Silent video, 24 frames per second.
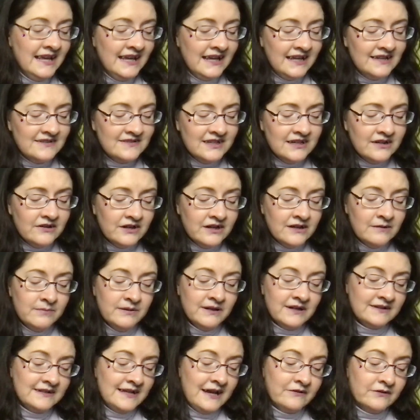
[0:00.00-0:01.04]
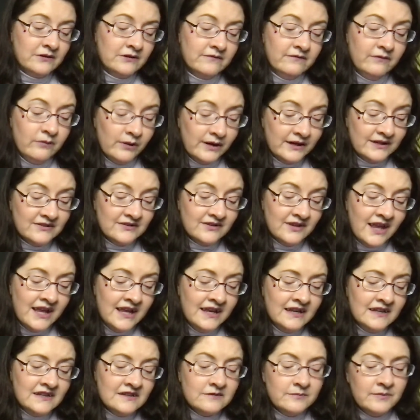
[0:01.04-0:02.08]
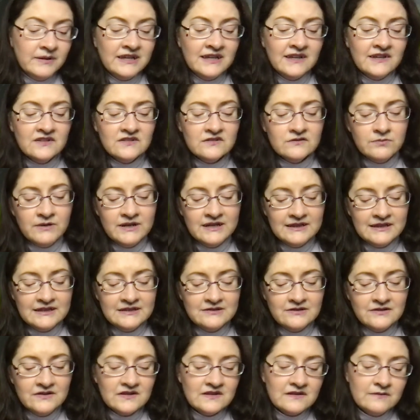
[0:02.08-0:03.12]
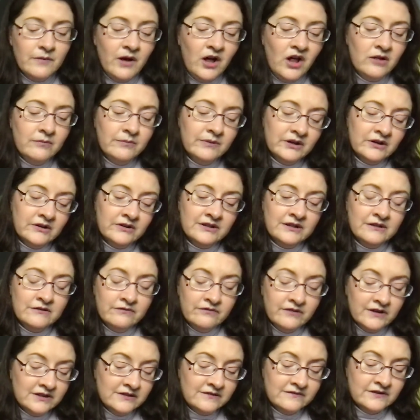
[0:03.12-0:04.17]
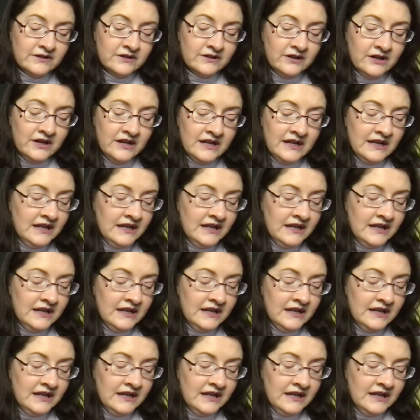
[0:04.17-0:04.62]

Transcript: His hearing picked out her voice, speaking sweetly to the small bird in front of her.